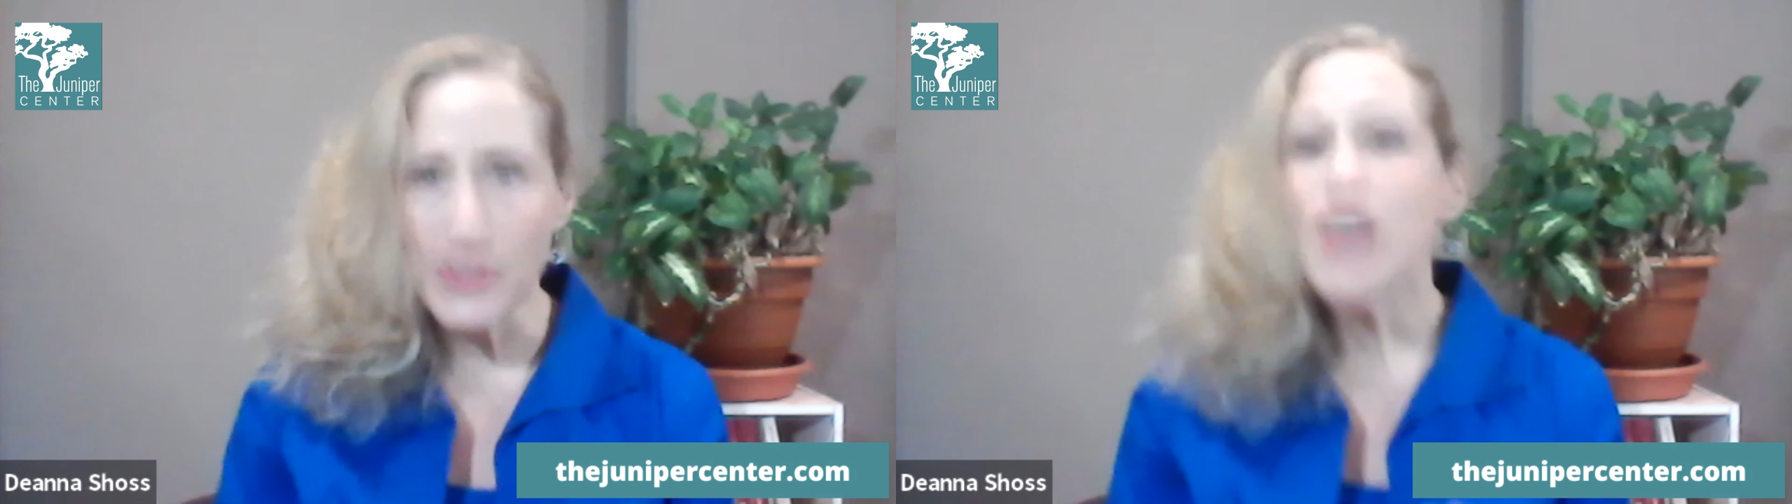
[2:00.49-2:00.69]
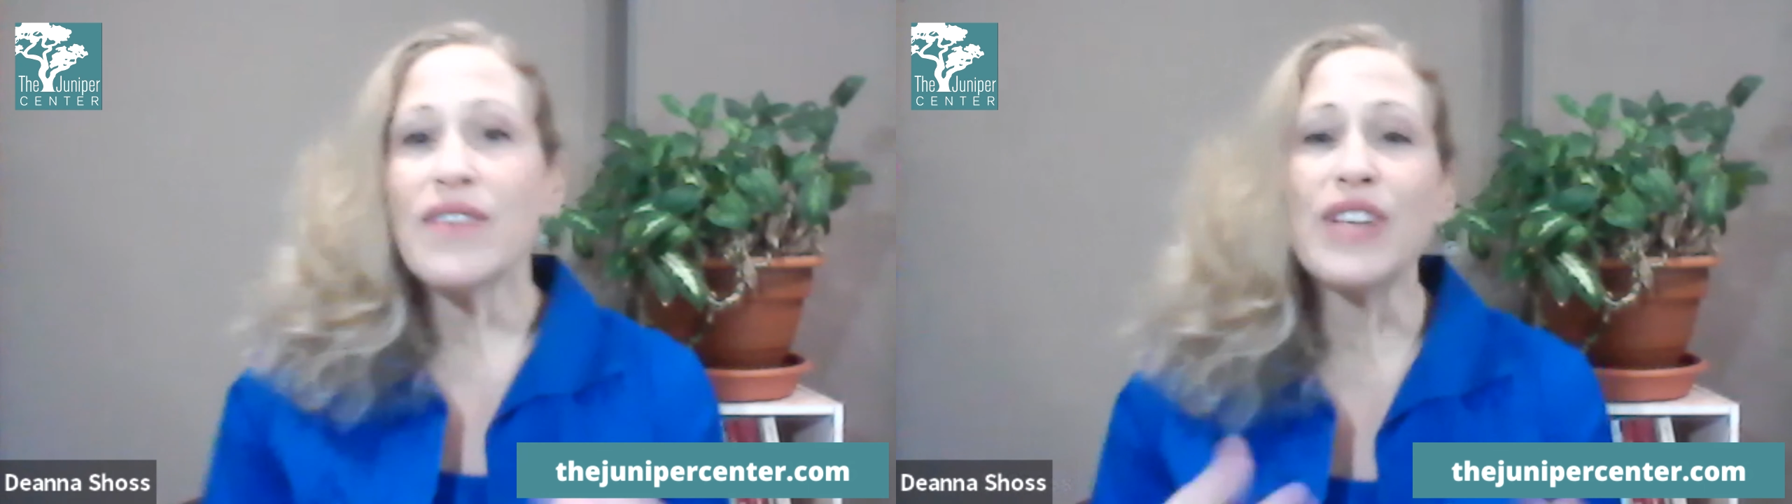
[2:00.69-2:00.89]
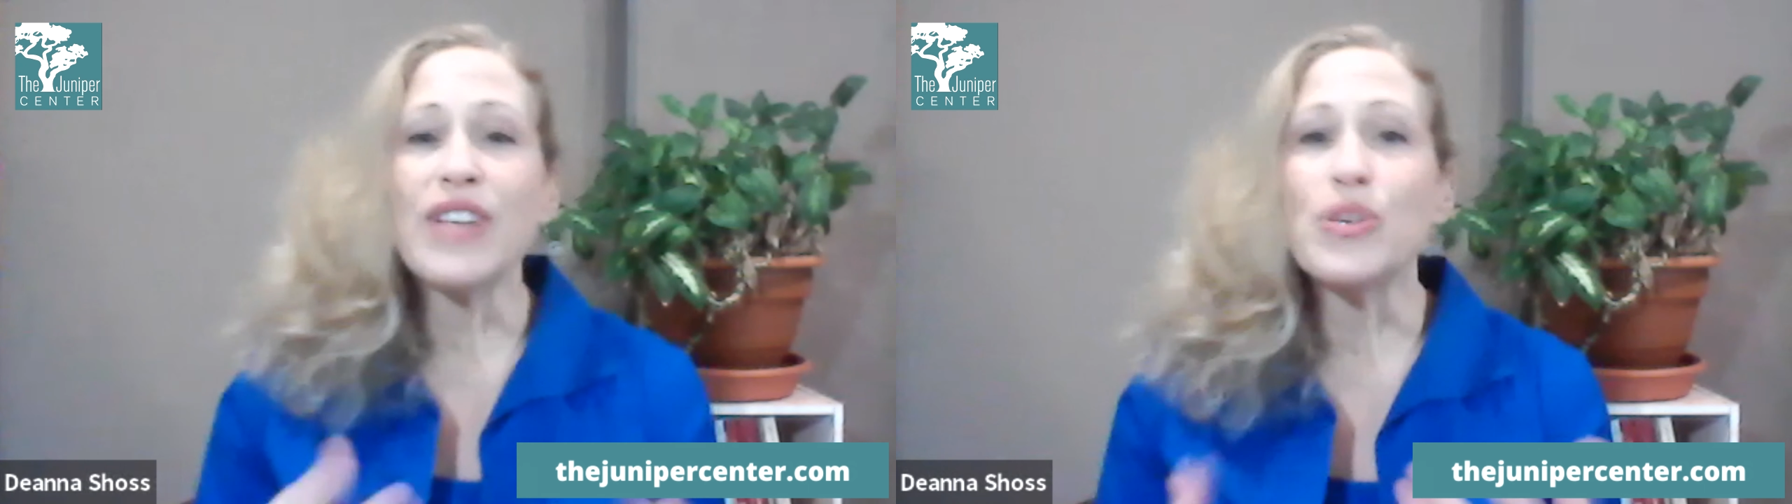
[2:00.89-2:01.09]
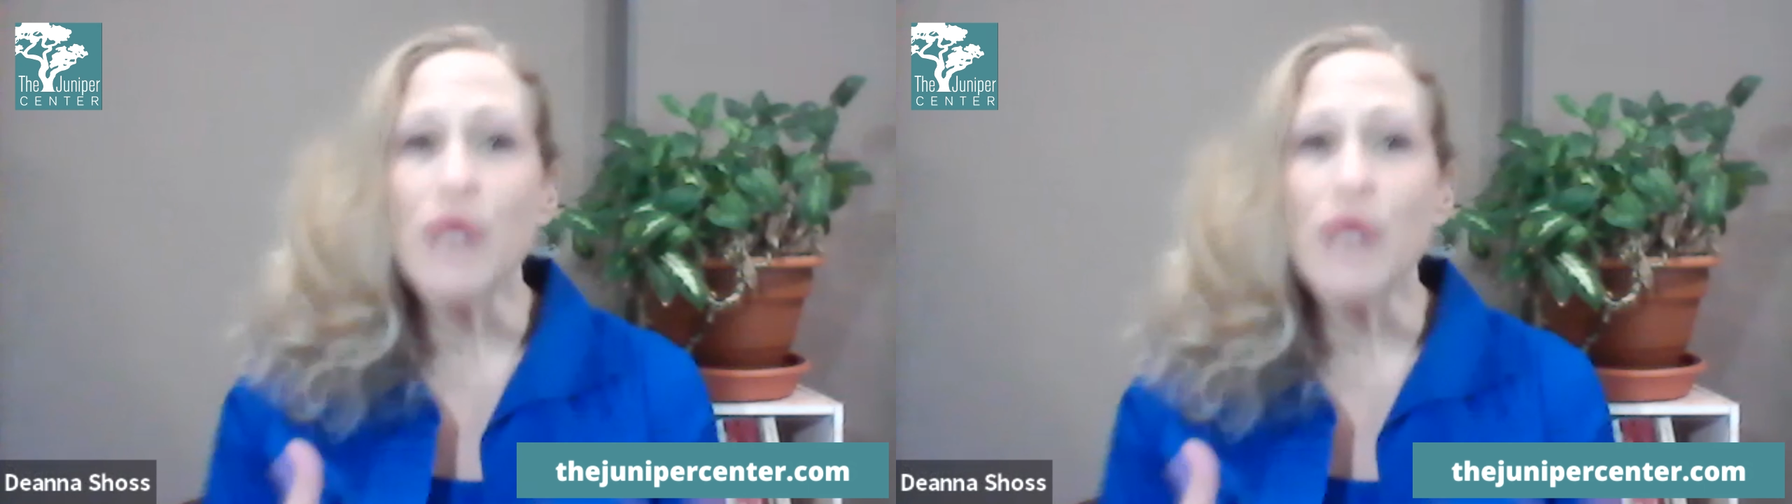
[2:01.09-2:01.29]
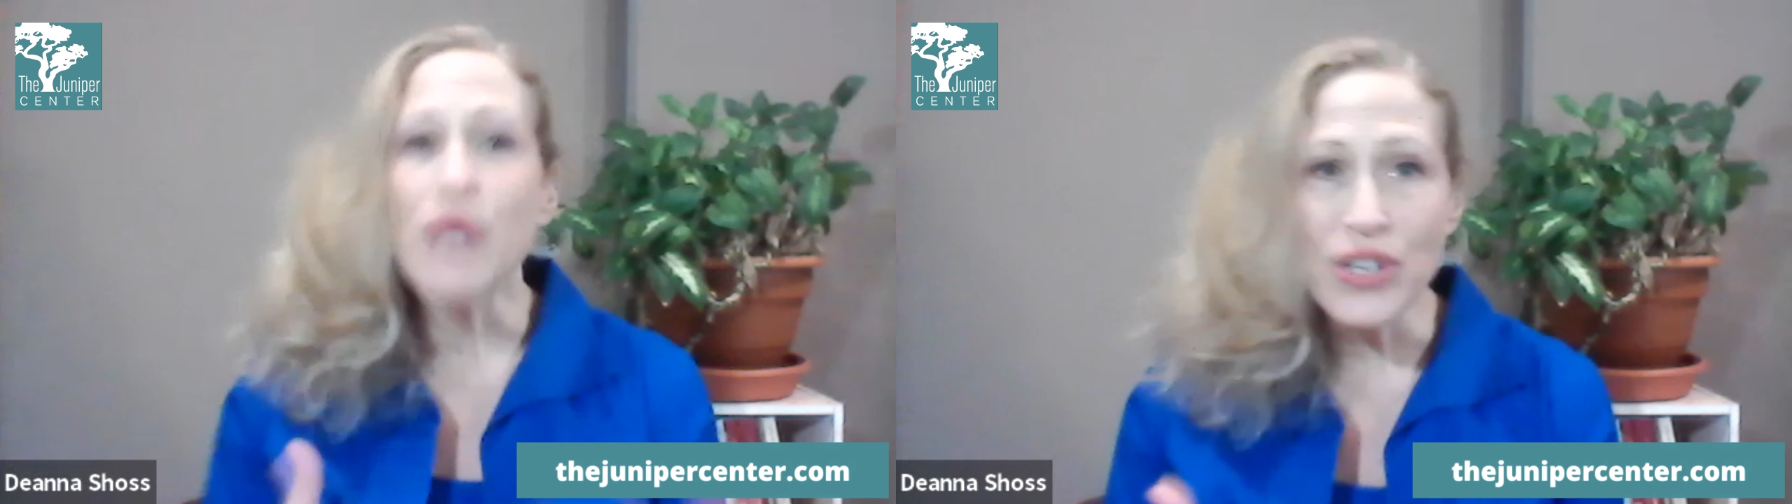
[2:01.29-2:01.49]
that you
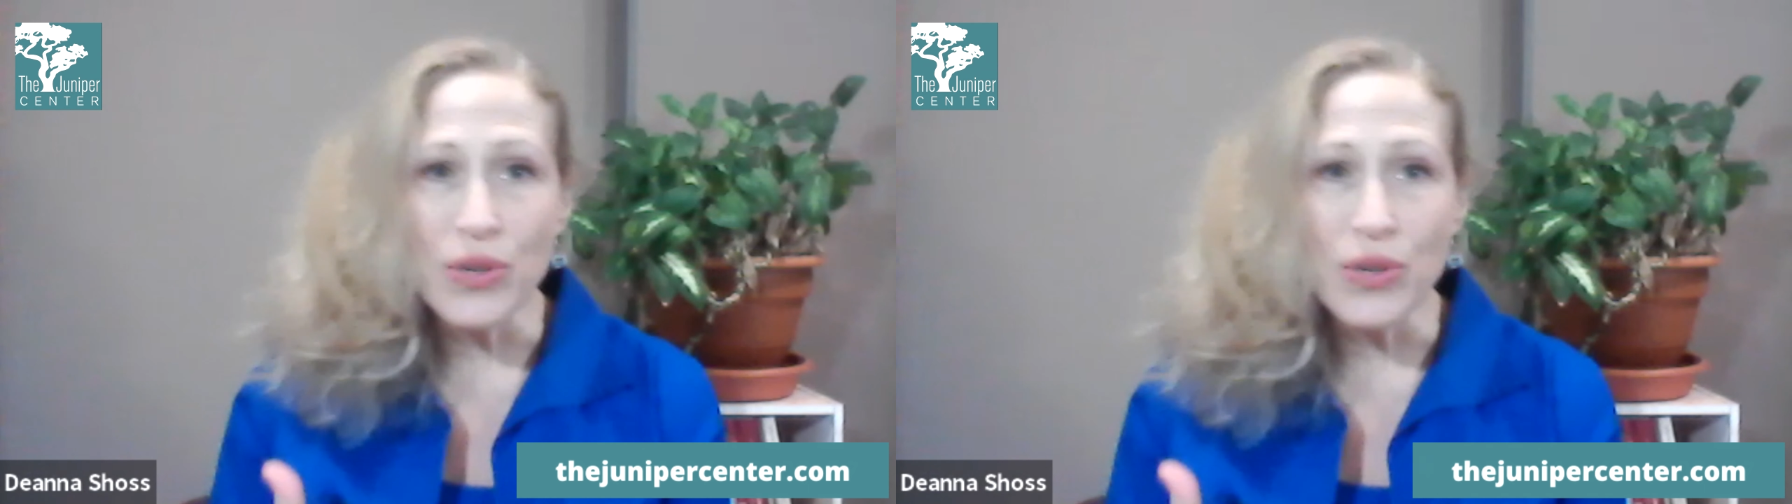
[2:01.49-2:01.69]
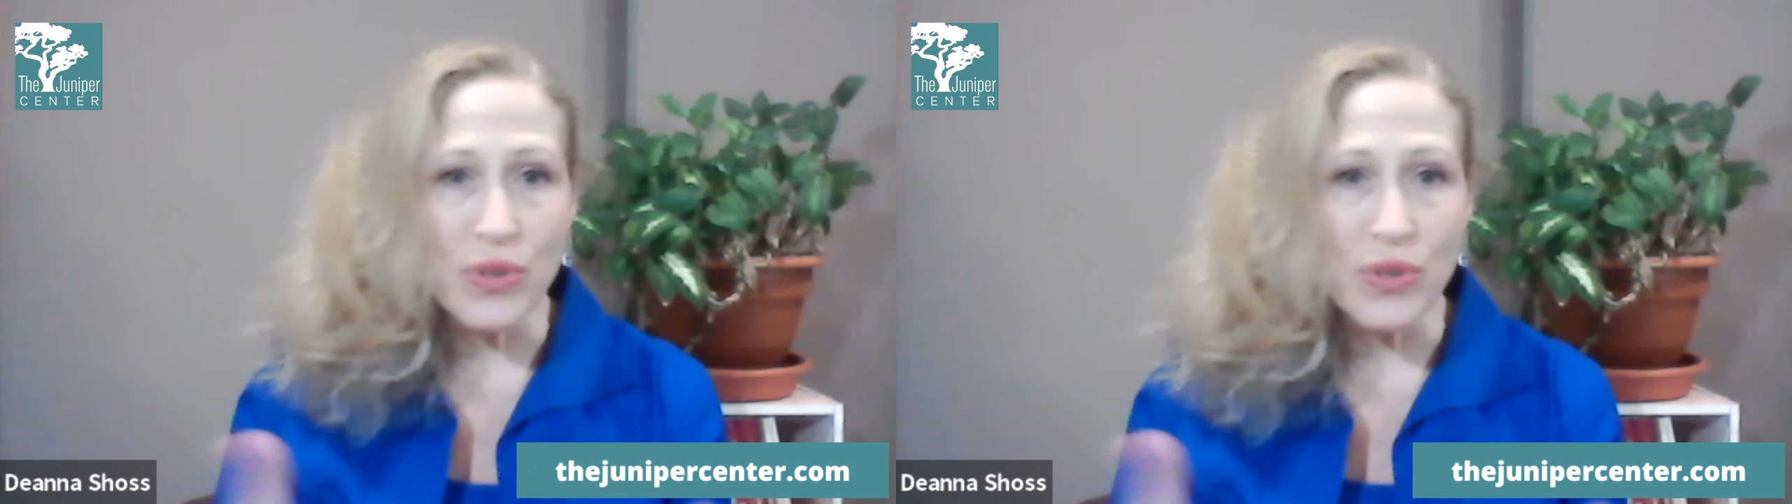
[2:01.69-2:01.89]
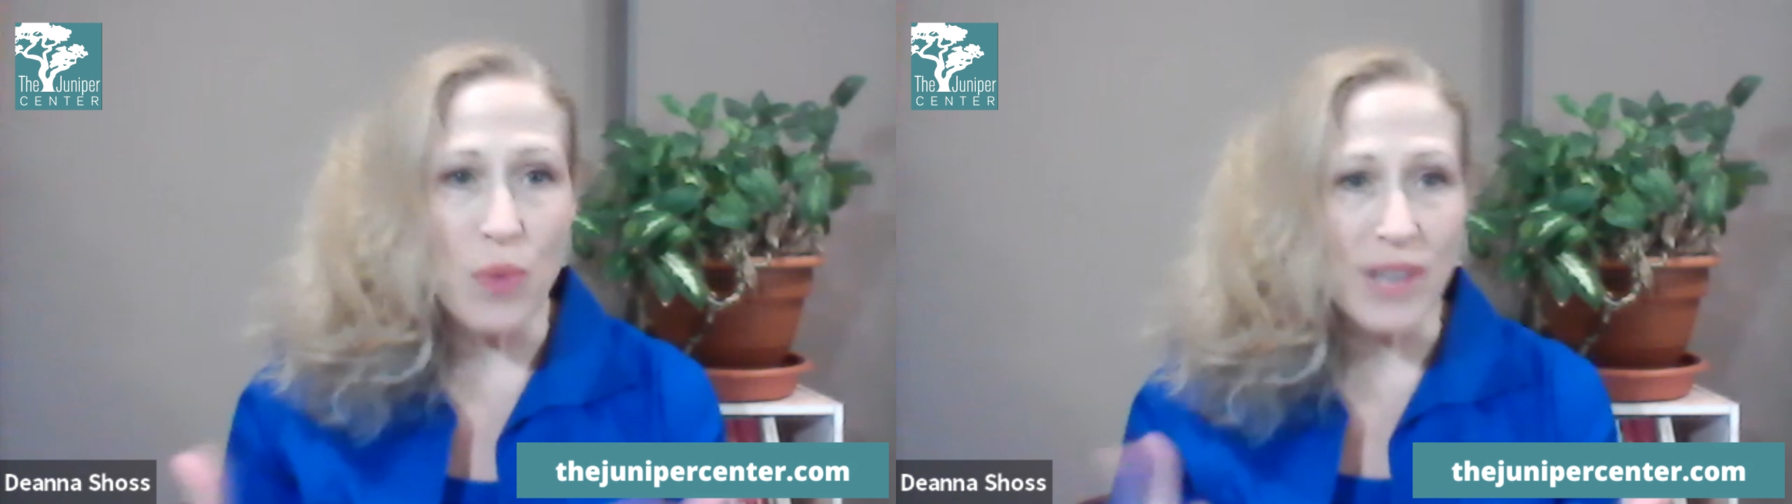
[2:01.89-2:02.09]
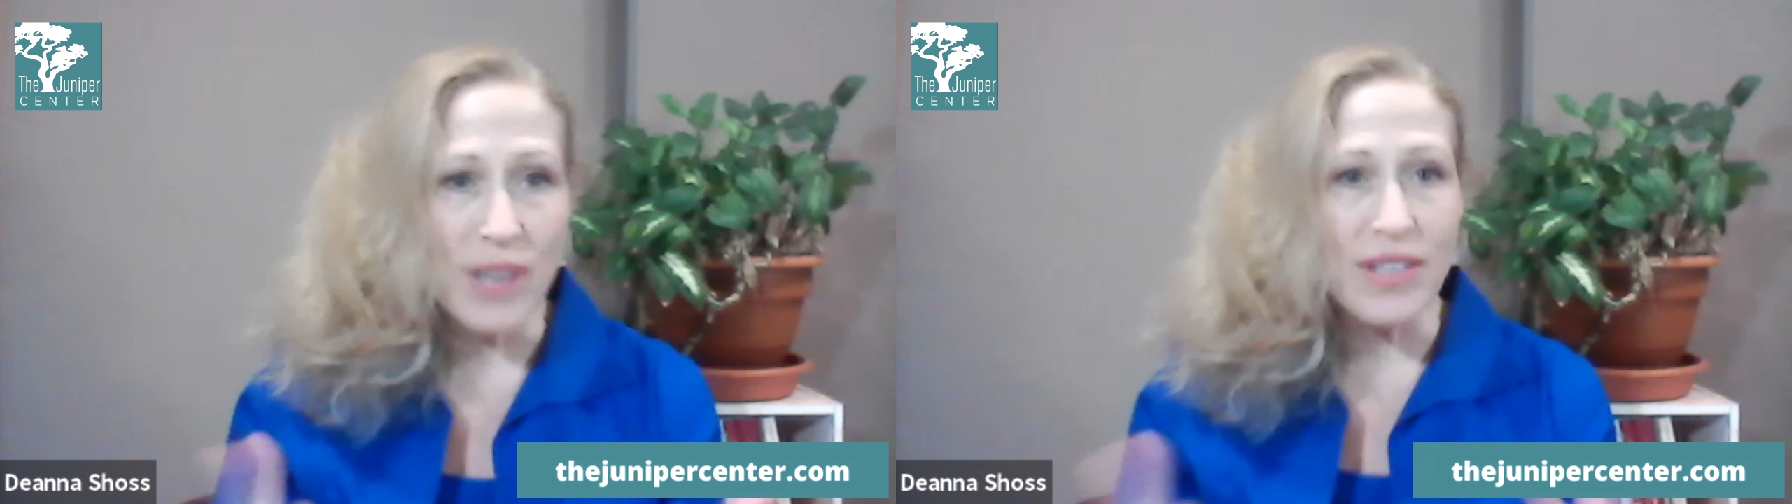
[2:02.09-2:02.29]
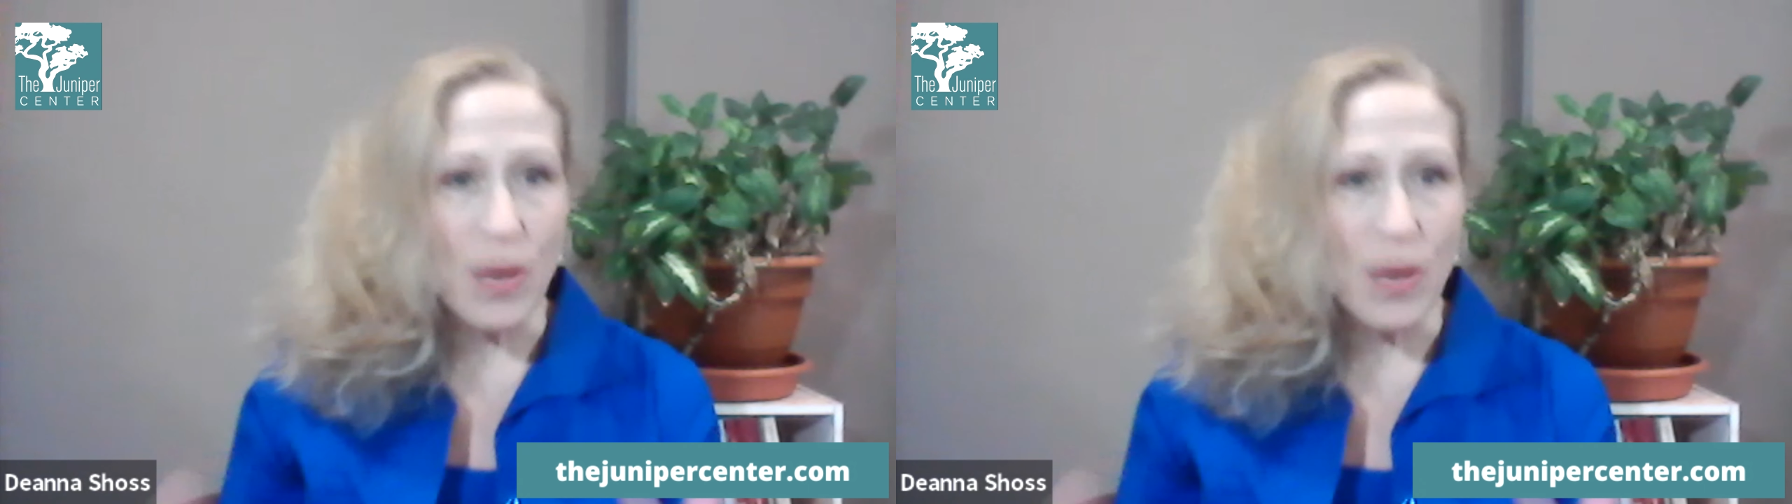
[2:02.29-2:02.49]
can use. The ones
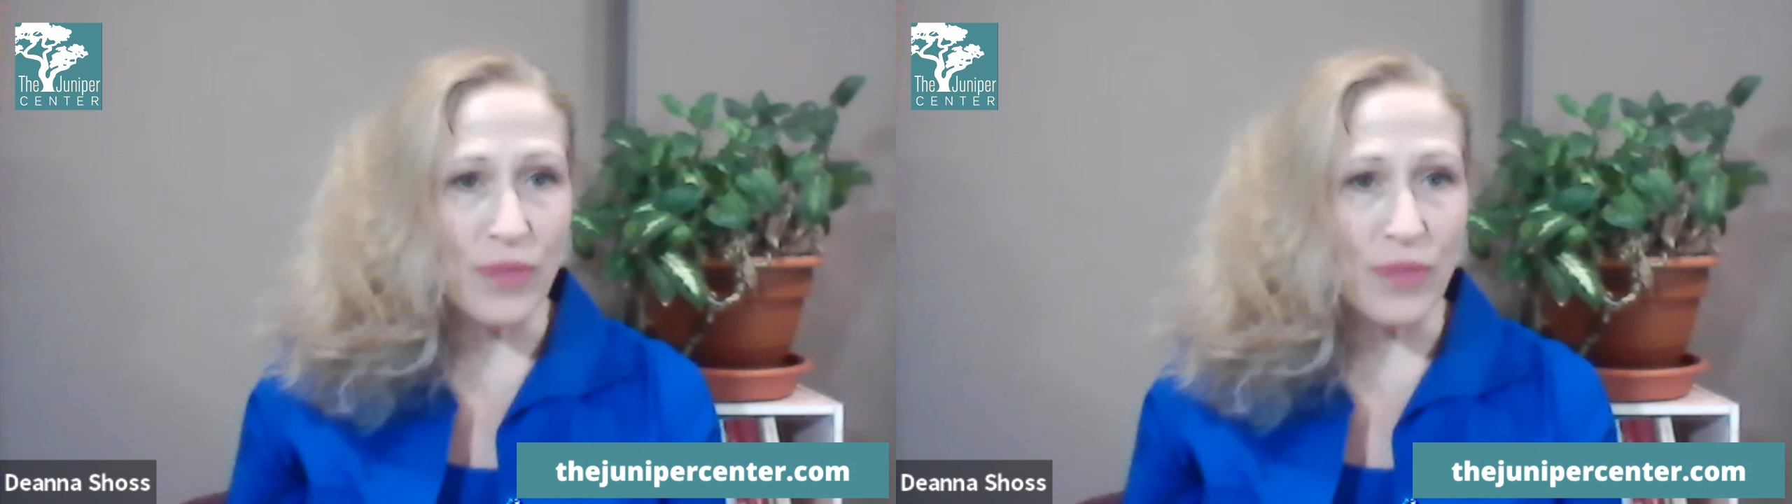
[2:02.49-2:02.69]
that work for